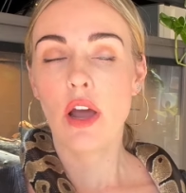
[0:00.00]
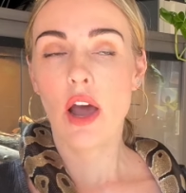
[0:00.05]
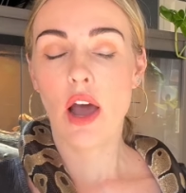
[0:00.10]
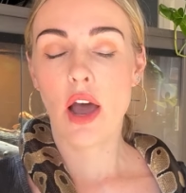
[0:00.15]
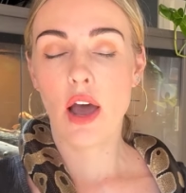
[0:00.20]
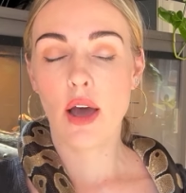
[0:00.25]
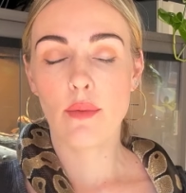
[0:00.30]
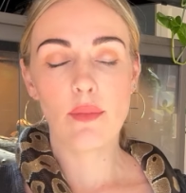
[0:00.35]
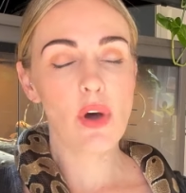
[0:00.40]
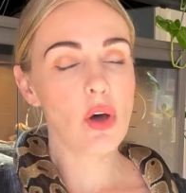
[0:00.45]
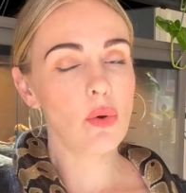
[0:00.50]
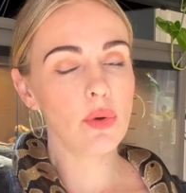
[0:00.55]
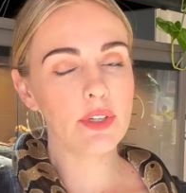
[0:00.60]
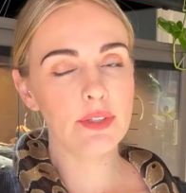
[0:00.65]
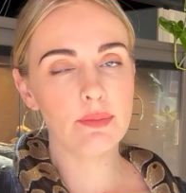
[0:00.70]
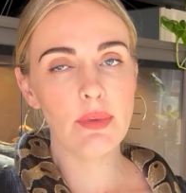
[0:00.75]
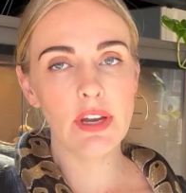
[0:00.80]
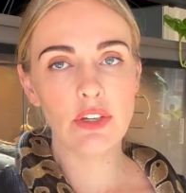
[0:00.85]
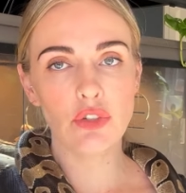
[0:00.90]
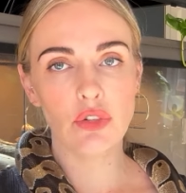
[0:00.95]
always
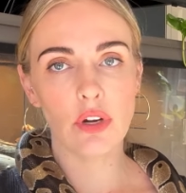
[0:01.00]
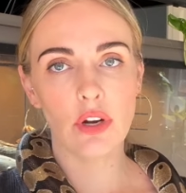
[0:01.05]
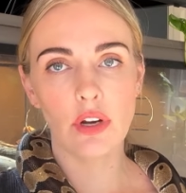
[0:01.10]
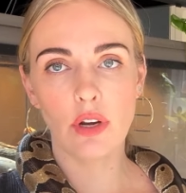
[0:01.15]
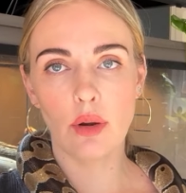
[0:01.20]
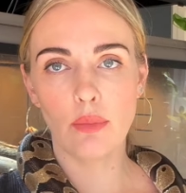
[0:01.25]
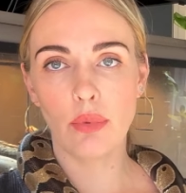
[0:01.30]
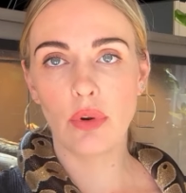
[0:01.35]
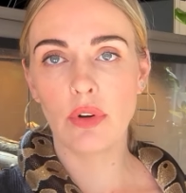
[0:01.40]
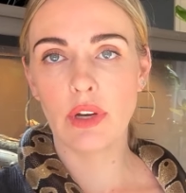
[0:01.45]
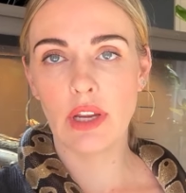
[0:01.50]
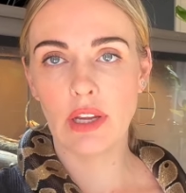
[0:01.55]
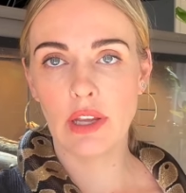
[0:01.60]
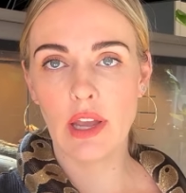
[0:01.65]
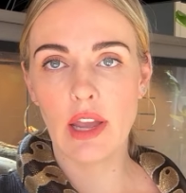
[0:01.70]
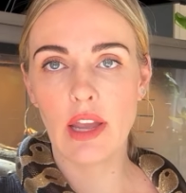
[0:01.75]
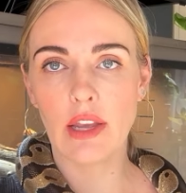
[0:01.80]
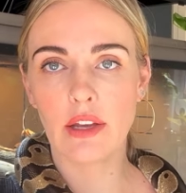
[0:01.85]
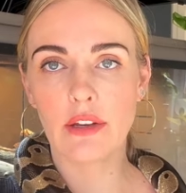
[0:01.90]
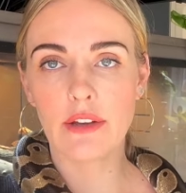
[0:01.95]
make sure you're putting
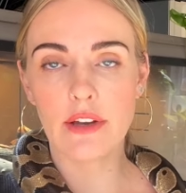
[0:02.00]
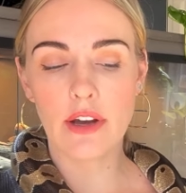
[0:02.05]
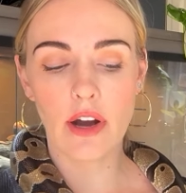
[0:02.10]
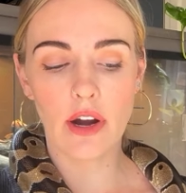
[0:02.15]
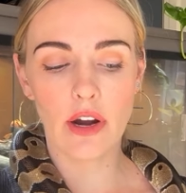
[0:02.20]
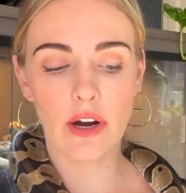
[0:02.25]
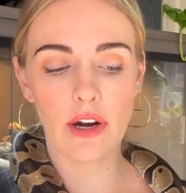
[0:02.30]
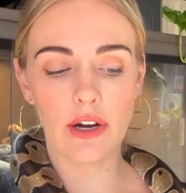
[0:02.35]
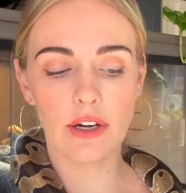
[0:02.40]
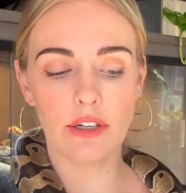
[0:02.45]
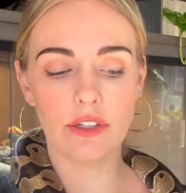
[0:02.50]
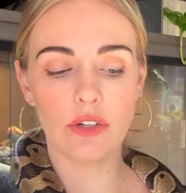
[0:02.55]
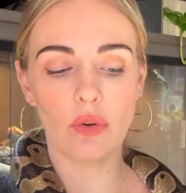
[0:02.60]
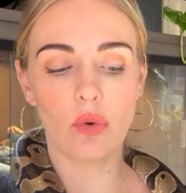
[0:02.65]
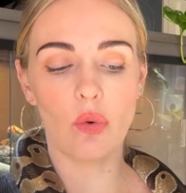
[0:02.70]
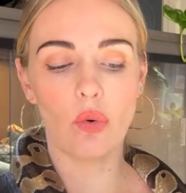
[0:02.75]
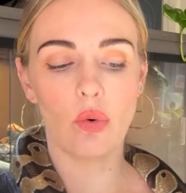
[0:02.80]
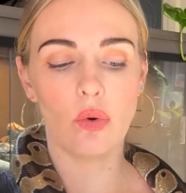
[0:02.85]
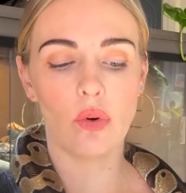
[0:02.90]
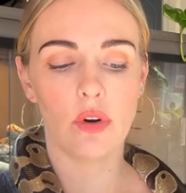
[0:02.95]
a guard
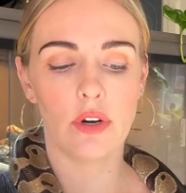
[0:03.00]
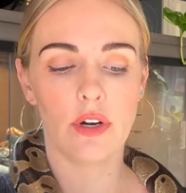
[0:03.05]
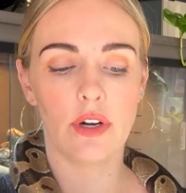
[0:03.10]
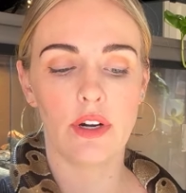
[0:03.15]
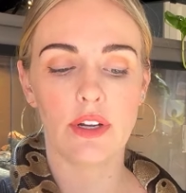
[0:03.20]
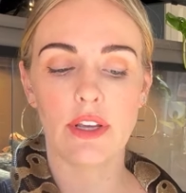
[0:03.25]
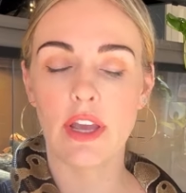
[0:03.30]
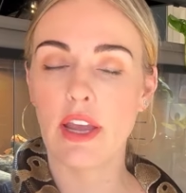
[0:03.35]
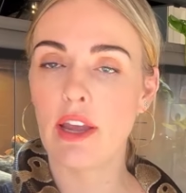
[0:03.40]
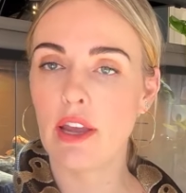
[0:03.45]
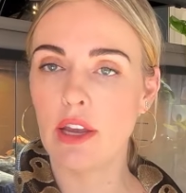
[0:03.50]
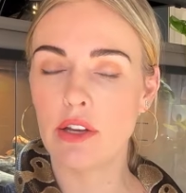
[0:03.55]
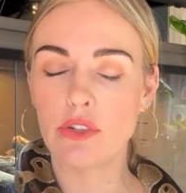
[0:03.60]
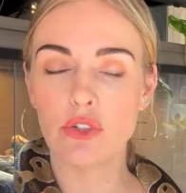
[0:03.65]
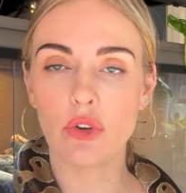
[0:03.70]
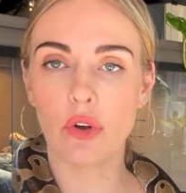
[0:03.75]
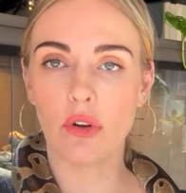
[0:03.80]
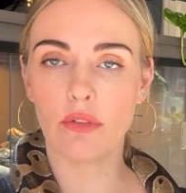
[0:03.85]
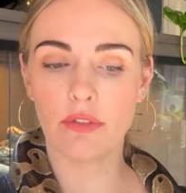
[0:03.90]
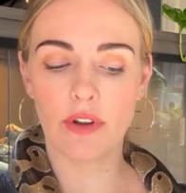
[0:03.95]
or cage
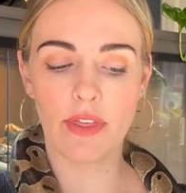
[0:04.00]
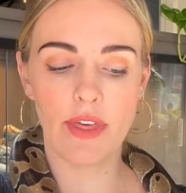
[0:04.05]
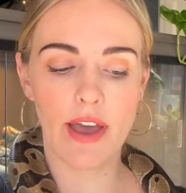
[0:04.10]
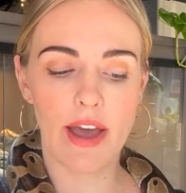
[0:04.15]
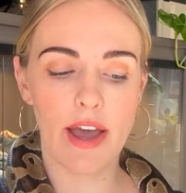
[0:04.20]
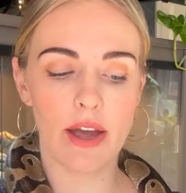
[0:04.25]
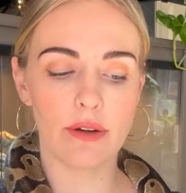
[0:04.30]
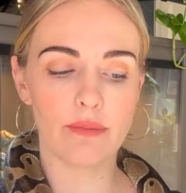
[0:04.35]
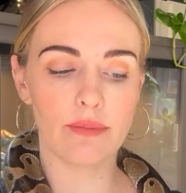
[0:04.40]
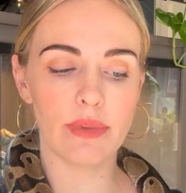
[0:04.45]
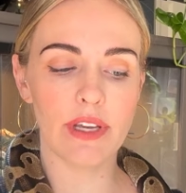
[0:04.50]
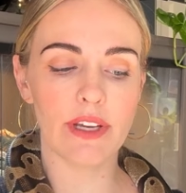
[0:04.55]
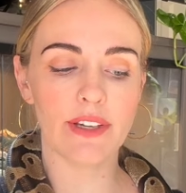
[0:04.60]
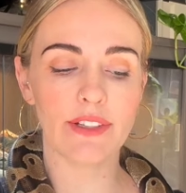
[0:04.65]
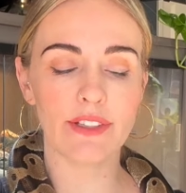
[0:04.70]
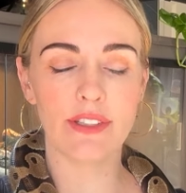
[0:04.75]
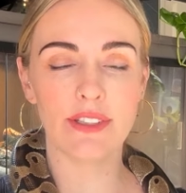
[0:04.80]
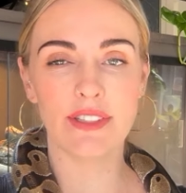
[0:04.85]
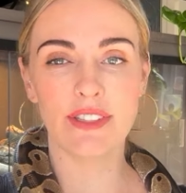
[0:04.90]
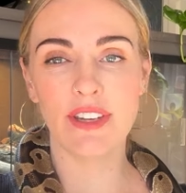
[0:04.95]
over that,
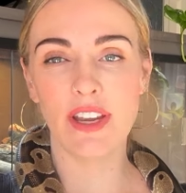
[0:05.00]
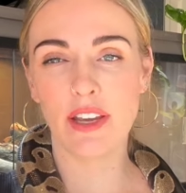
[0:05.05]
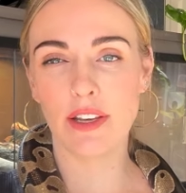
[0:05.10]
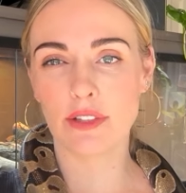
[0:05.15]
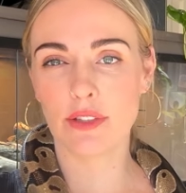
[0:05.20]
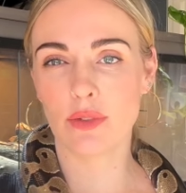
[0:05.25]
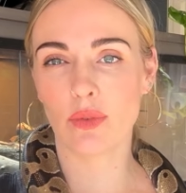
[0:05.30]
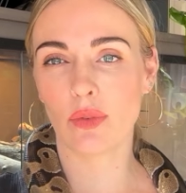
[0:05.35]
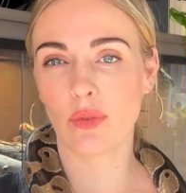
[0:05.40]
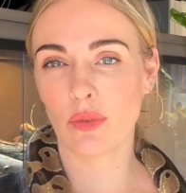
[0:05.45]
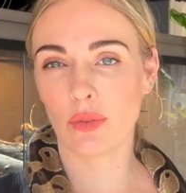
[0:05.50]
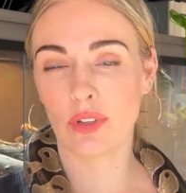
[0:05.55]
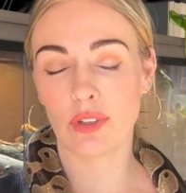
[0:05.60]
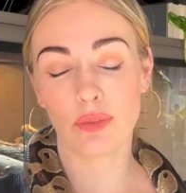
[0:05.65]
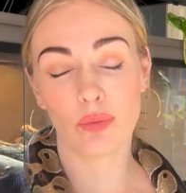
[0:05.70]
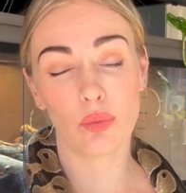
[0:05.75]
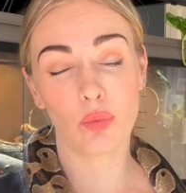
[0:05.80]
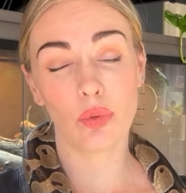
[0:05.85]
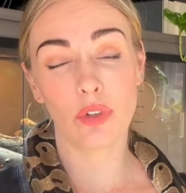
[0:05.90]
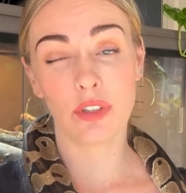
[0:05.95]
because snakes
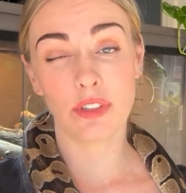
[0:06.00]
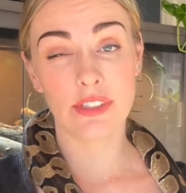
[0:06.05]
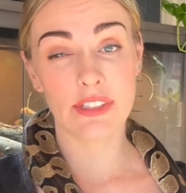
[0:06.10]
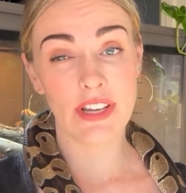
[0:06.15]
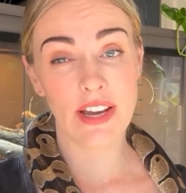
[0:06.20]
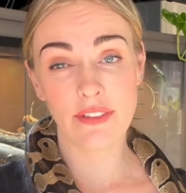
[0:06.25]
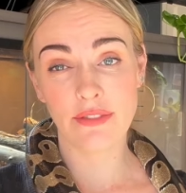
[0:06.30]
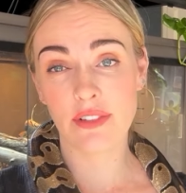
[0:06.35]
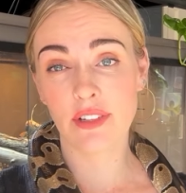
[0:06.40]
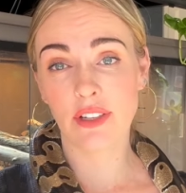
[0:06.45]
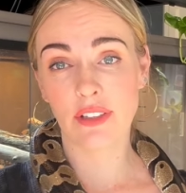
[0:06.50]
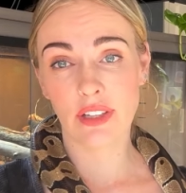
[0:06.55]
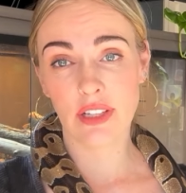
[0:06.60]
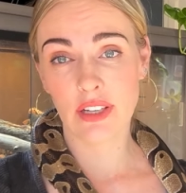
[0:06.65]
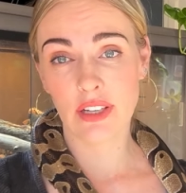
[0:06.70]
will definitely